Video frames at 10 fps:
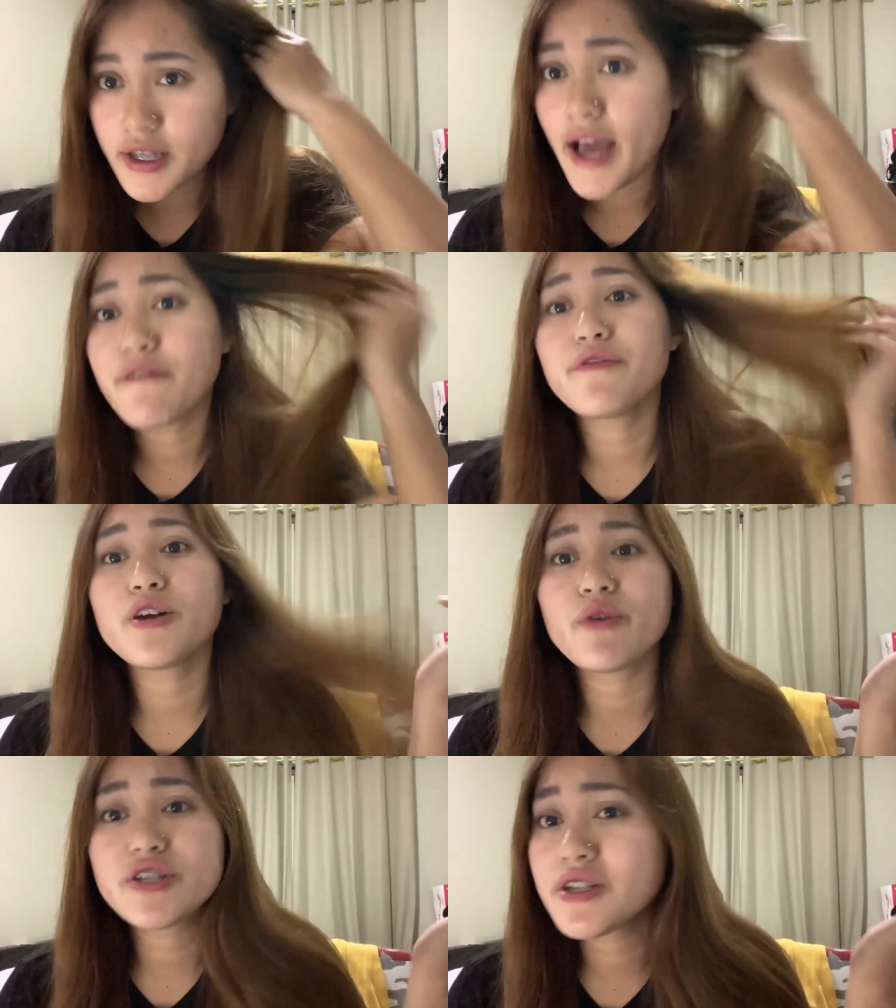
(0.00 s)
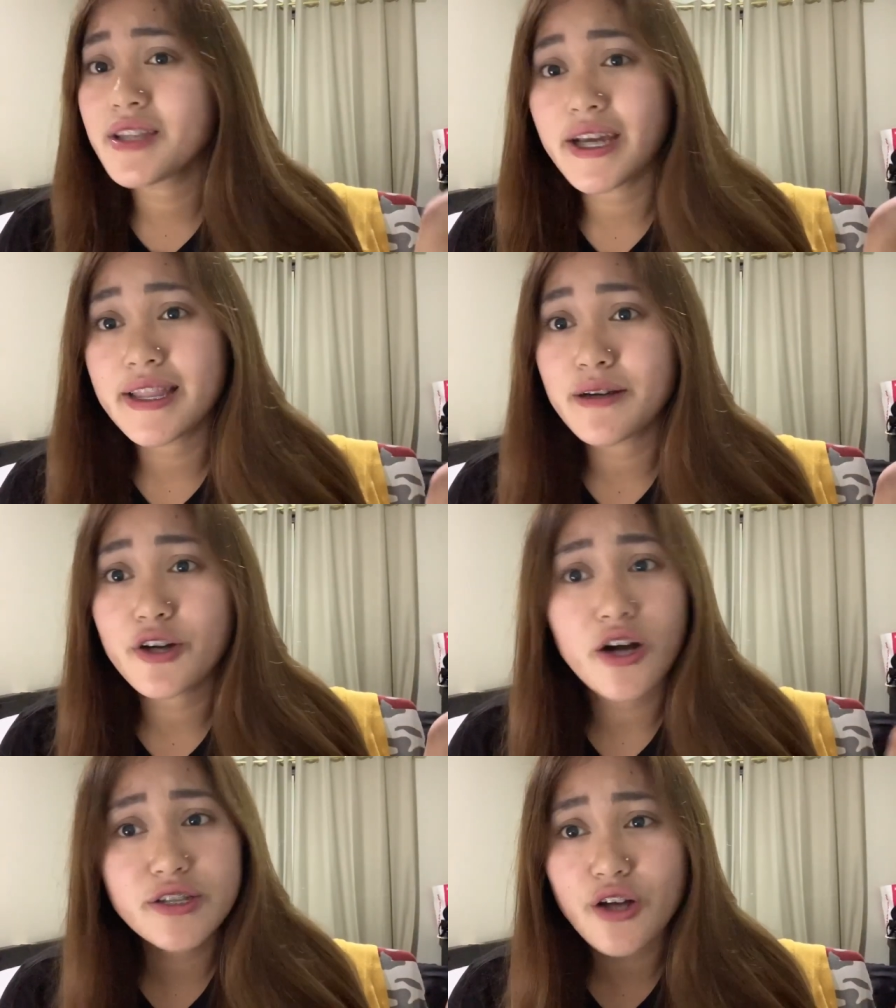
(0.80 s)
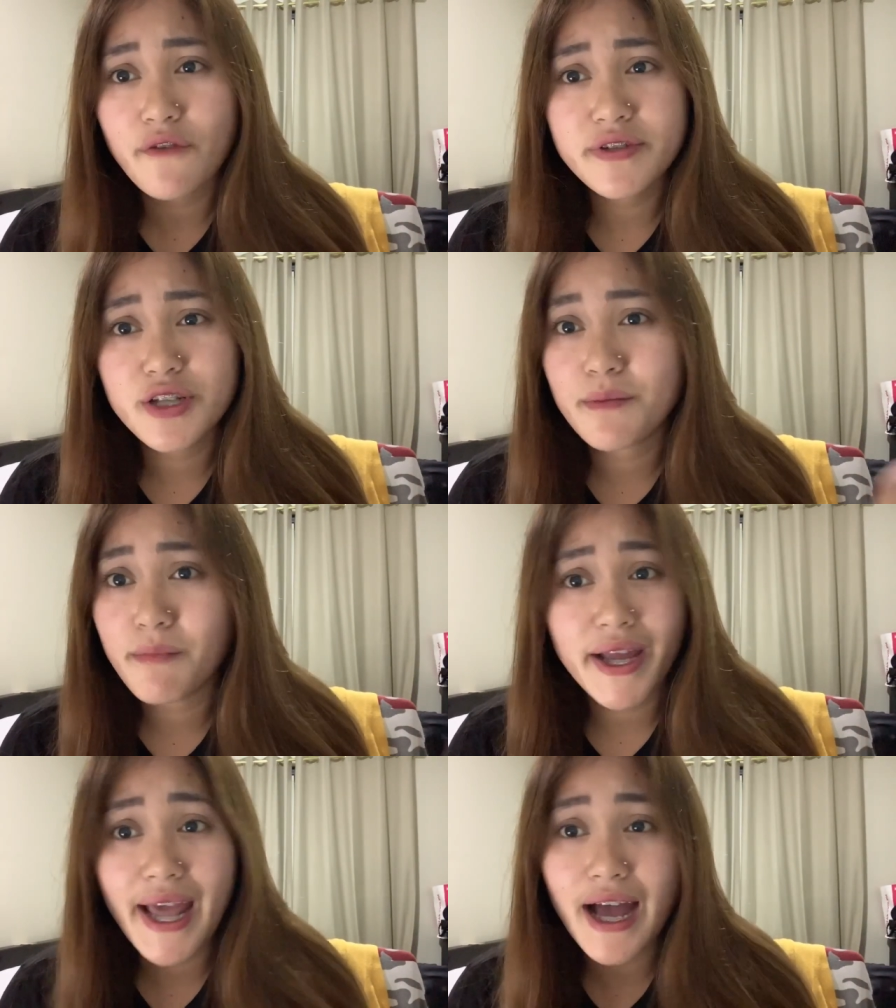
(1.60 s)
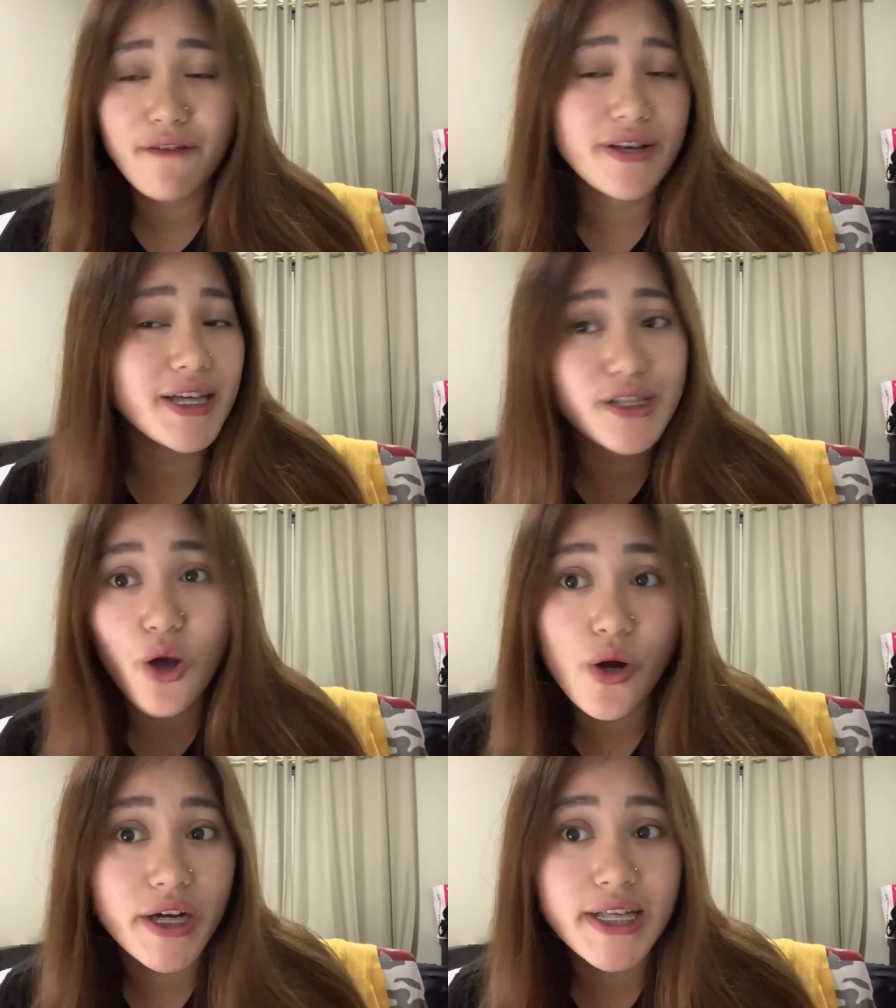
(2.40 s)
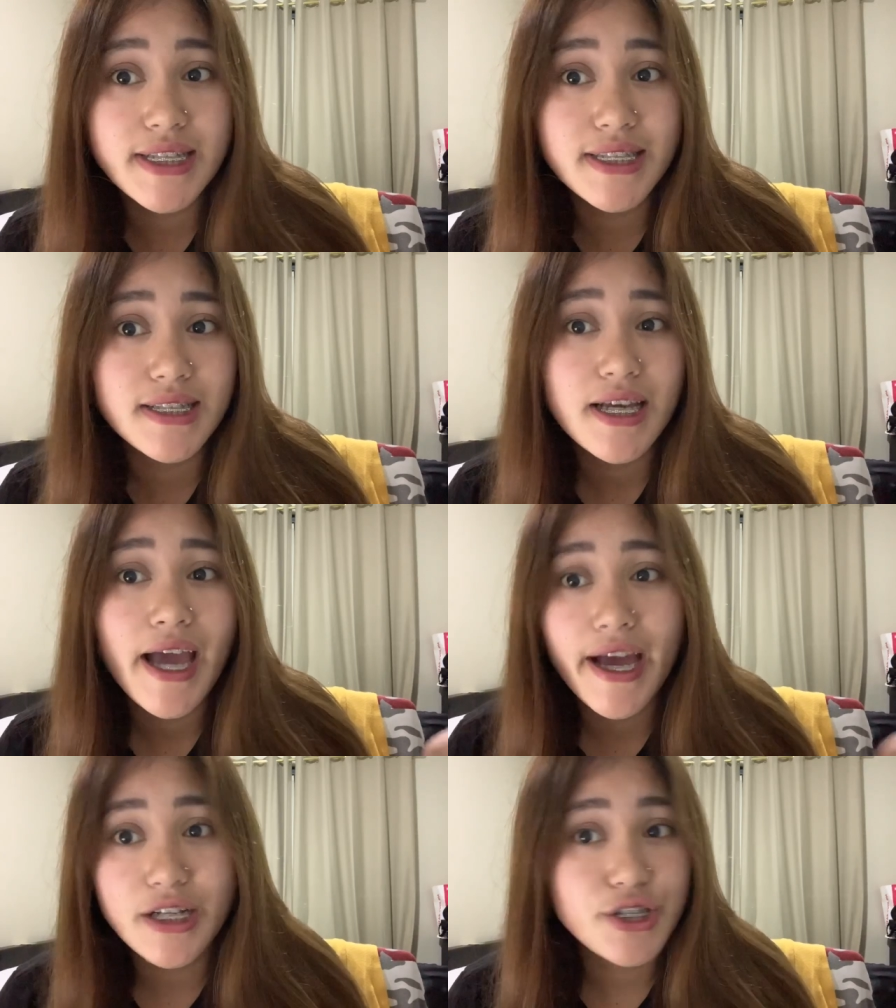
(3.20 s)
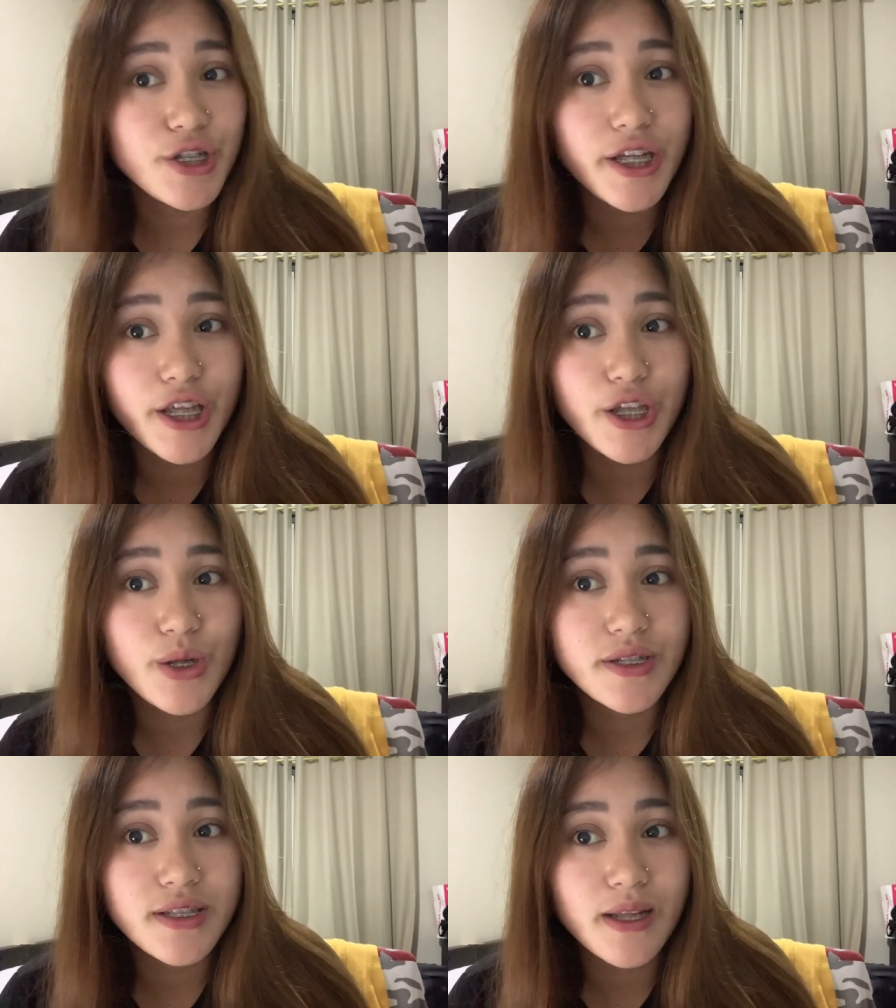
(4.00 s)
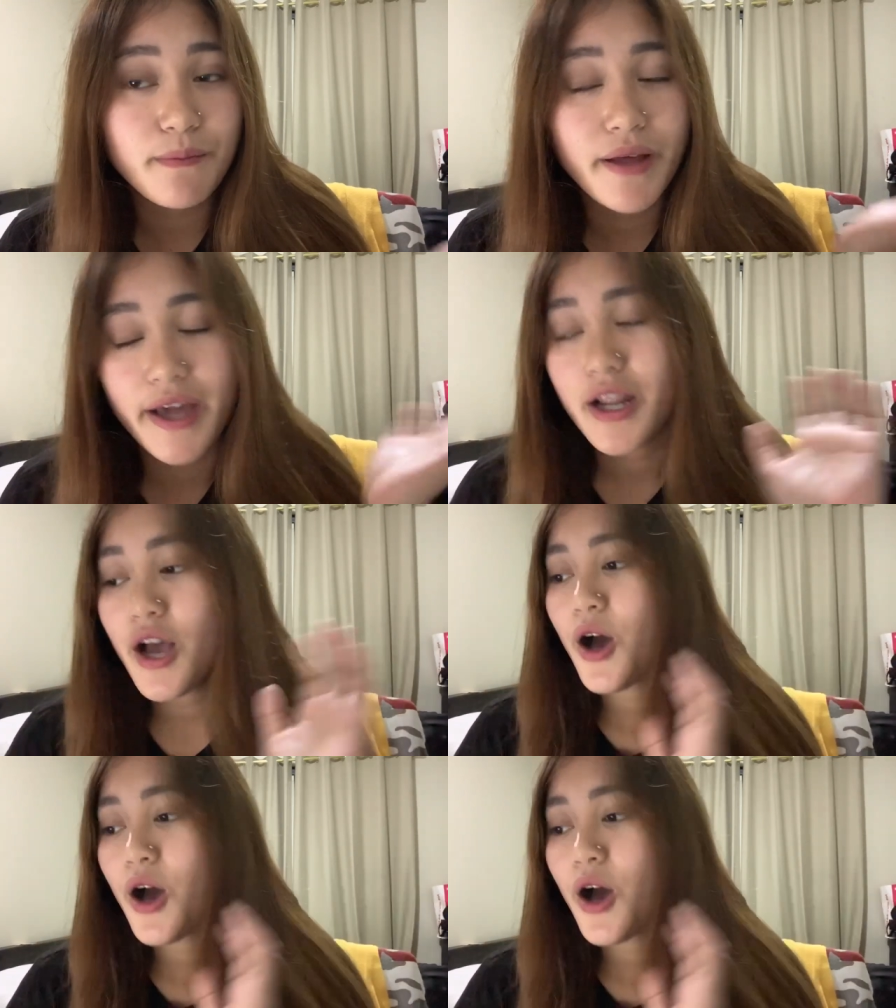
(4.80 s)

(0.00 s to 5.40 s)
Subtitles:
every question that the consul officer might have is already answered in your study plan.